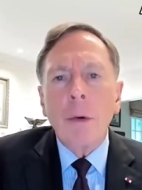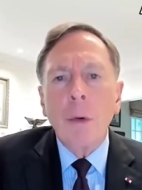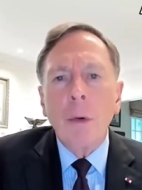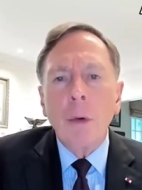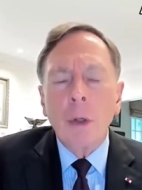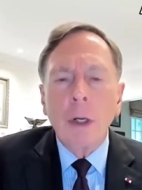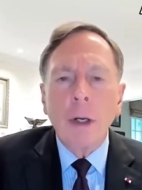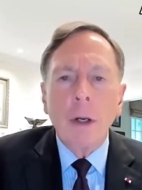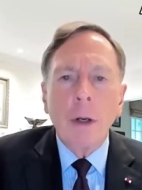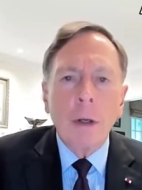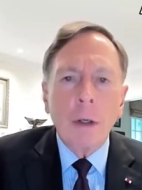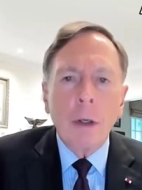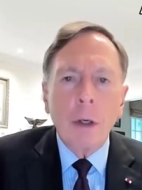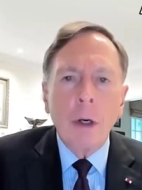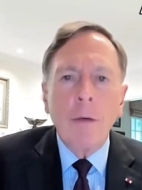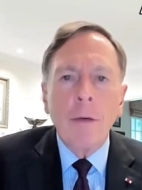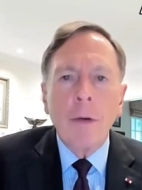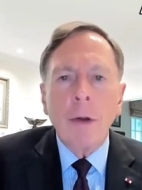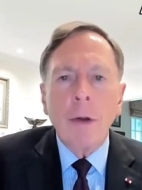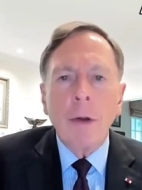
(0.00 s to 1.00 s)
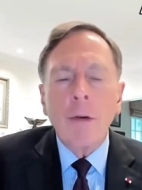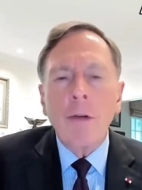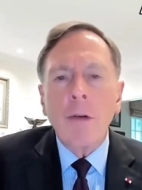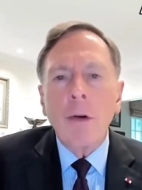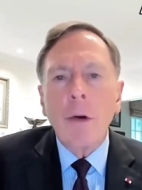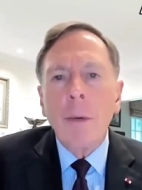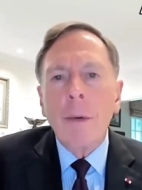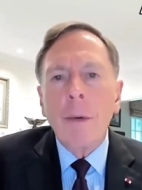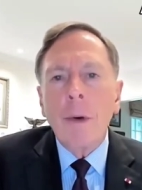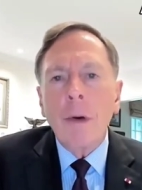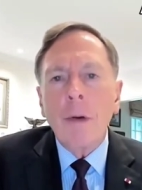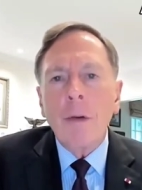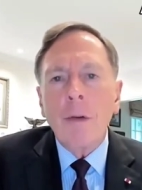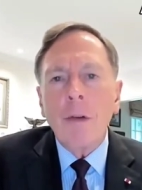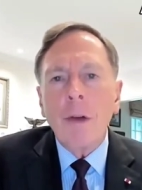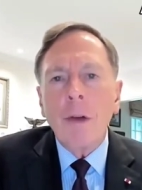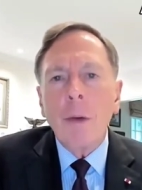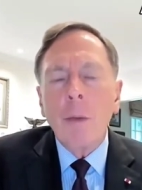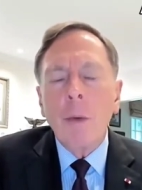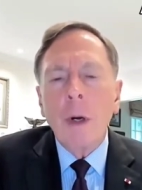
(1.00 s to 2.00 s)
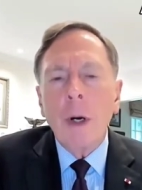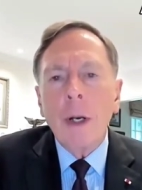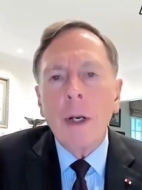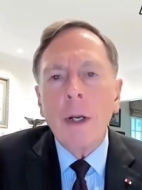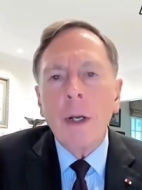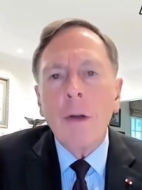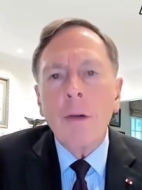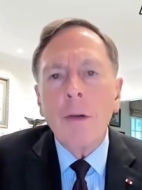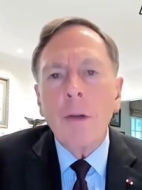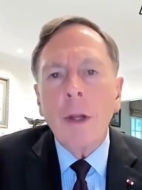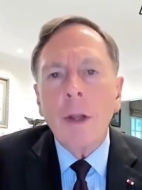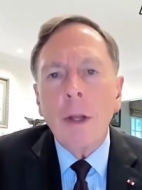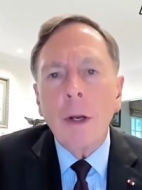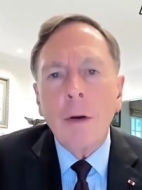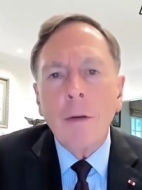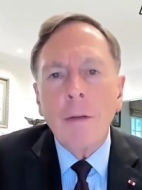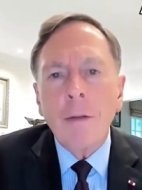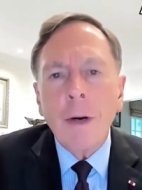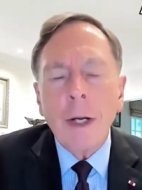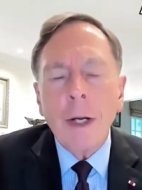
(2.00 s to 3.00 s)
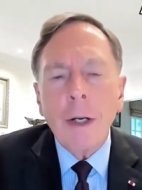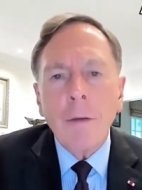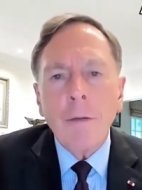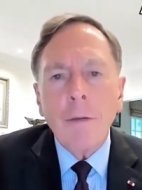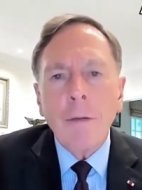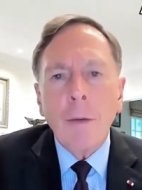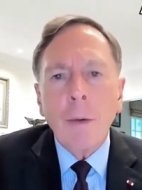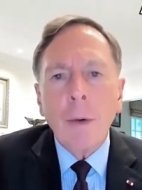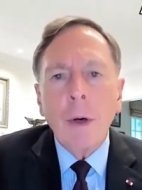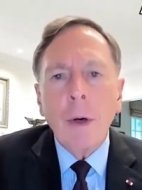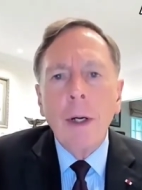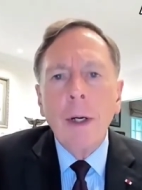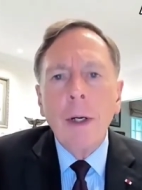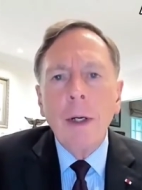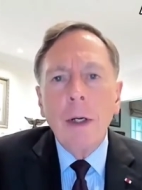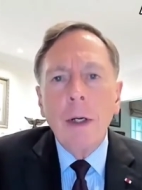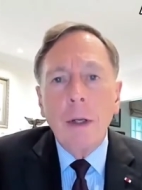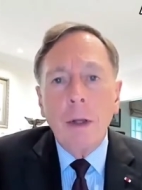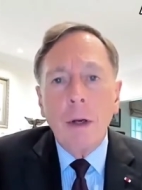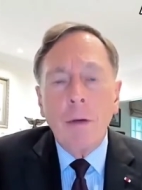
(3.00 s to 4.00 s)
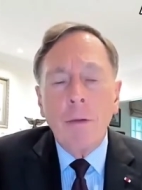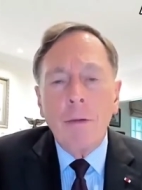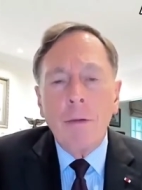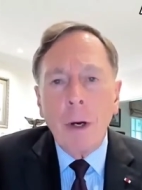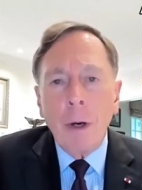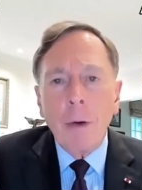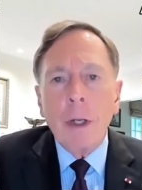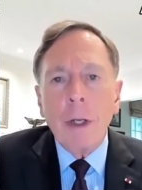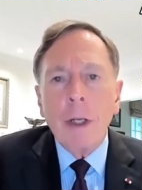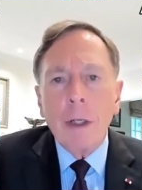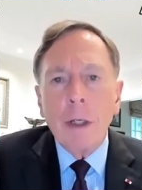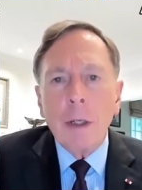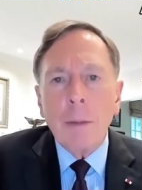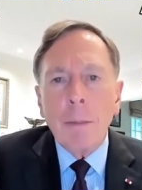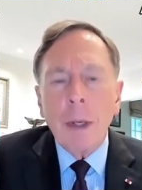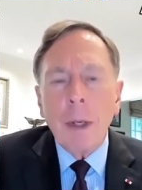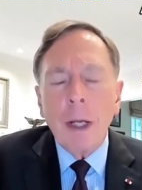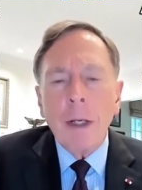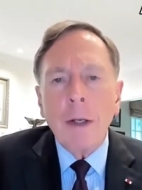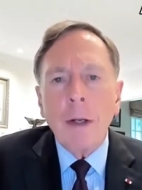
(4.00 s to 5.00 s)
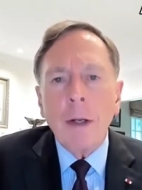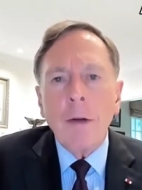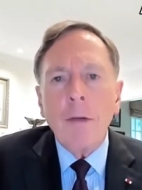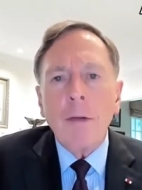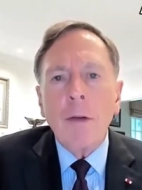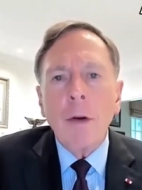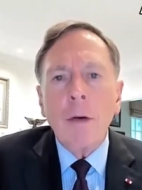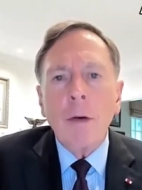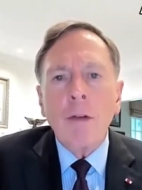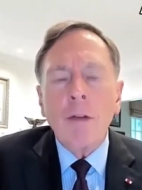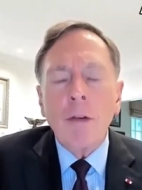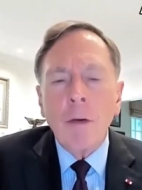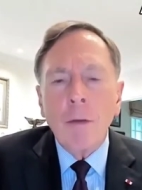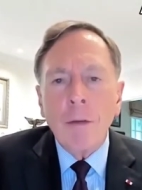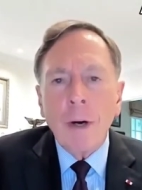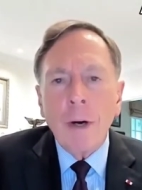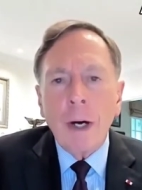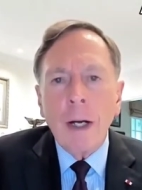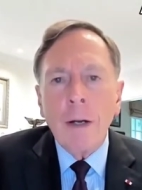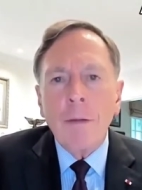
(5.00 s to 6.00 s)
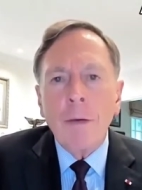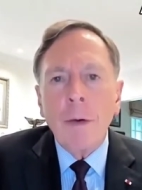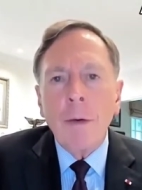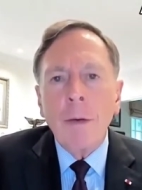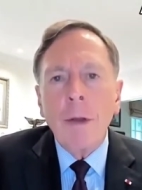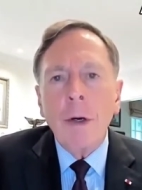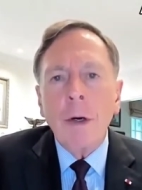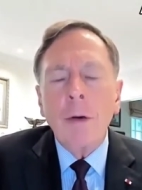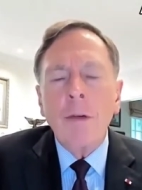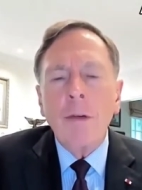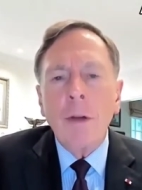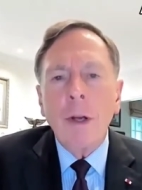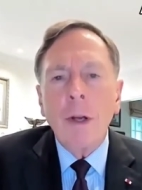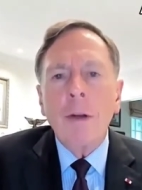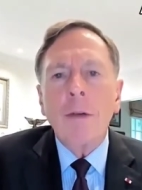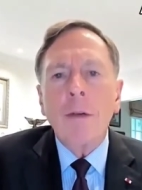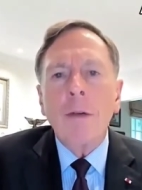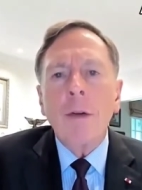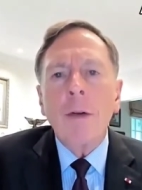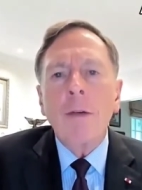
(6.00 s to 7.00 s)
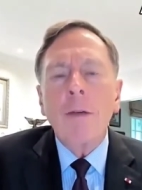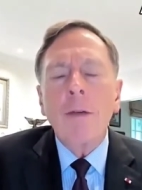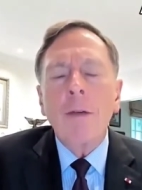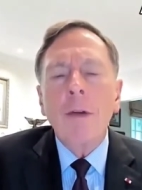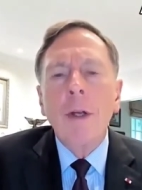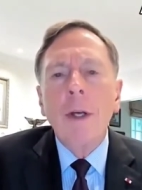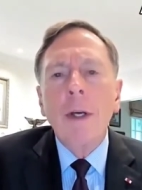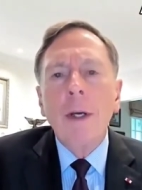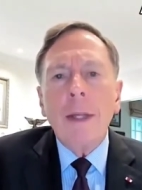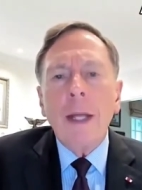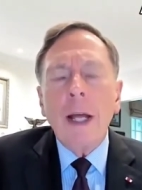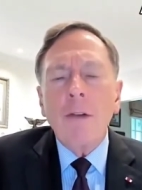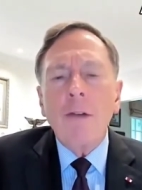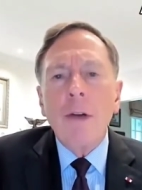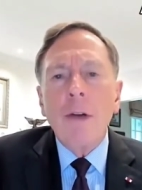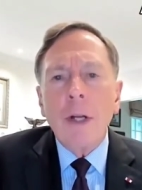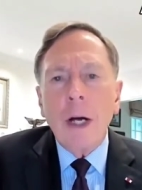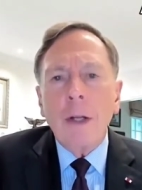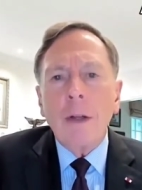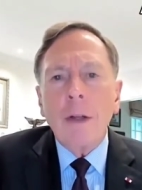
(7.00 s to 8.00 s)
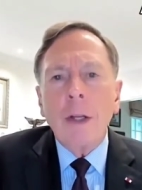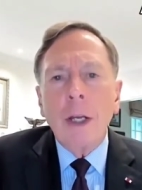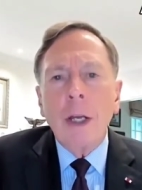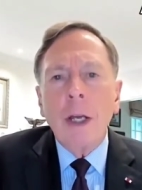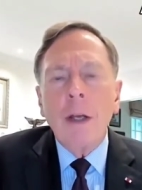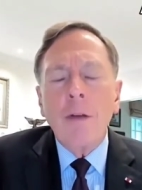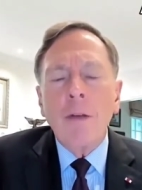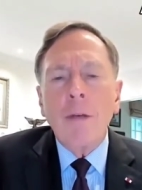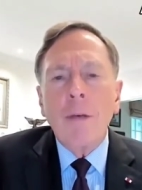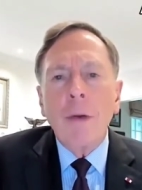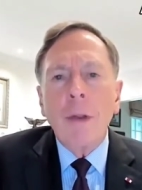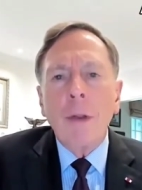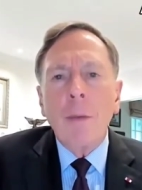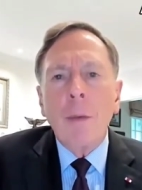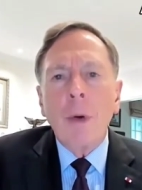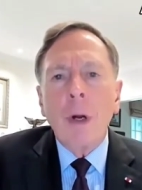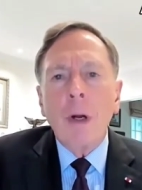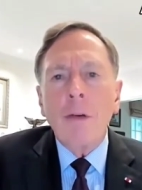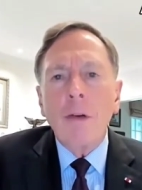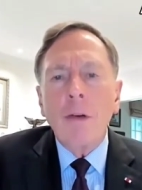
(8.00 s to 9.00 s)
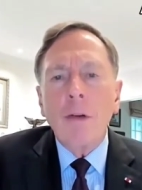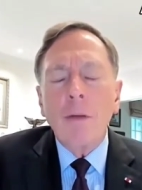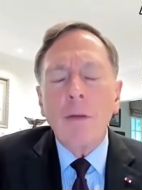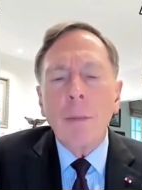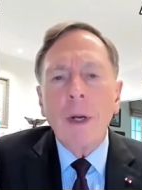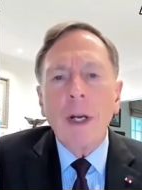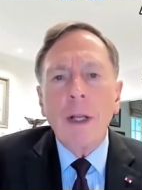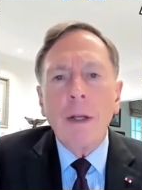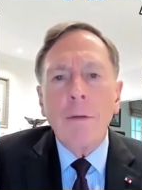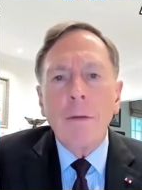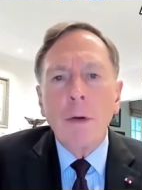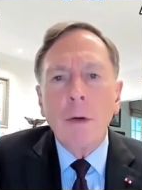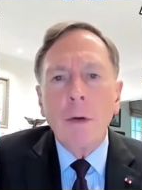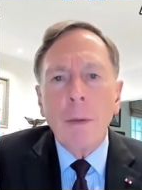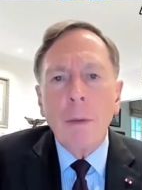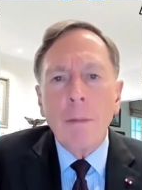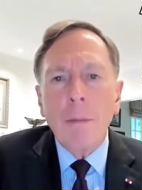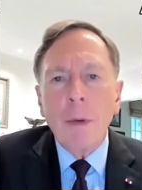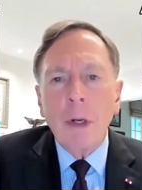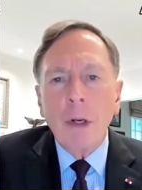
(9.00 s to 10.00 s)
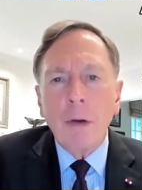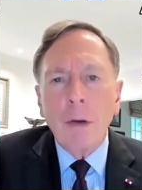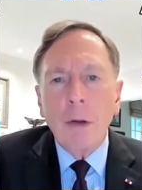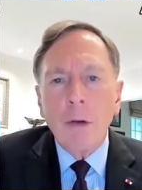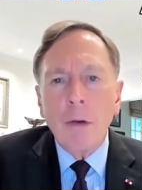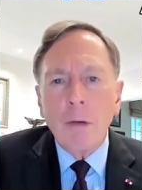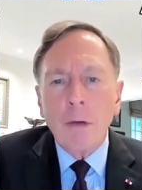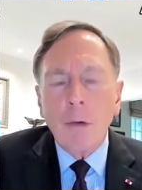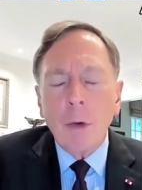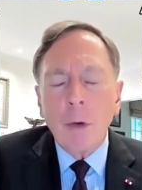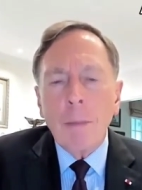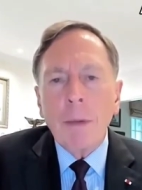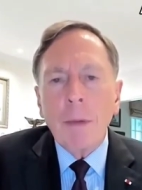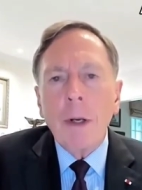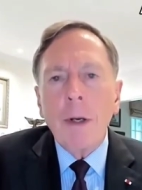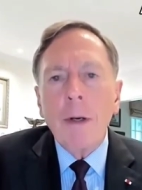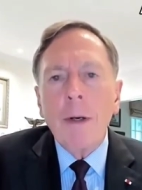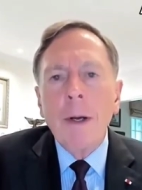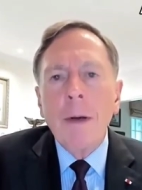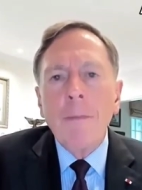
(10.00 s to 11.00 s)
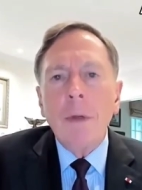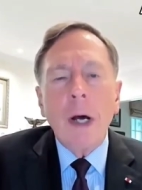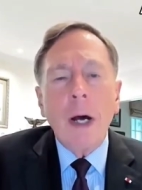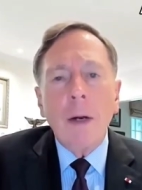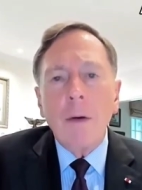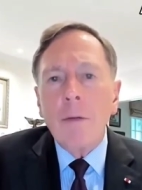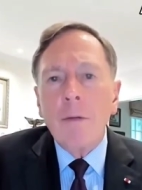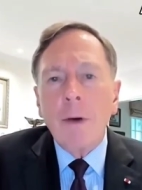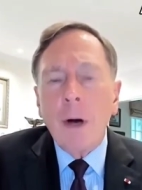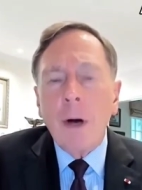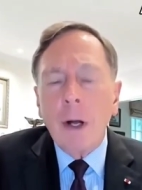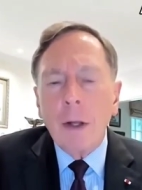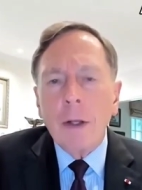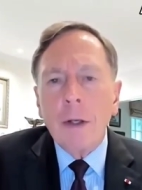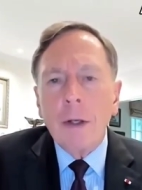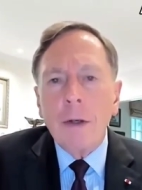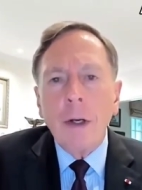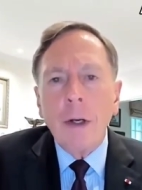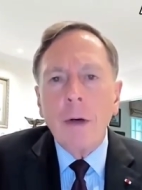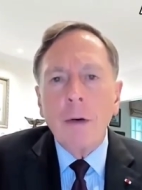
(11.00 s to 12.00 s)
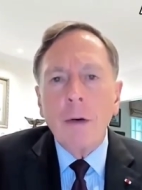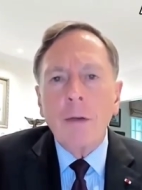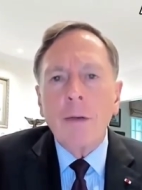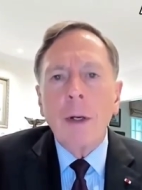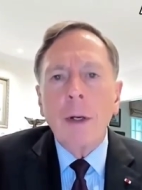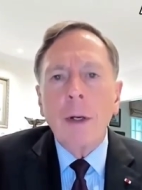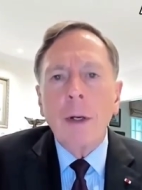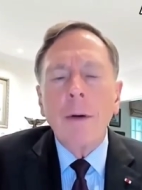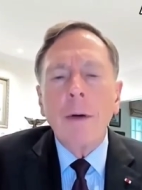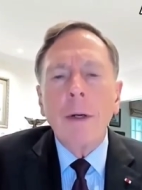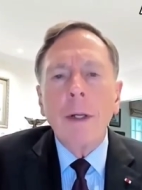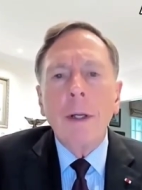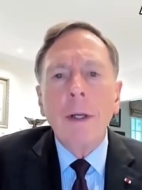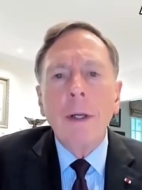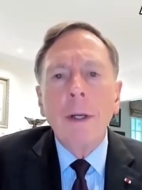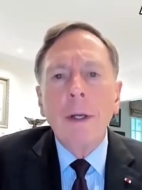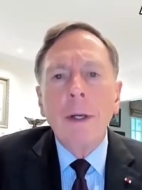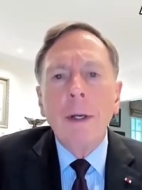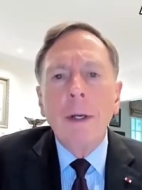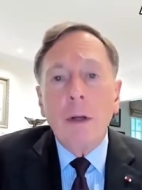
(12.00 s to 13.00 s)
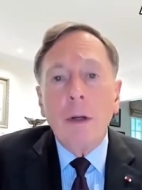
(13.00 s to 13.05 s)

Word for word: do, who can look over their shoulder and see what it is that they're fighting for. Their very independence, their survival, their citizens. That's not the case for the Russians, many of whom have been conscripted, not volunteers, clearly.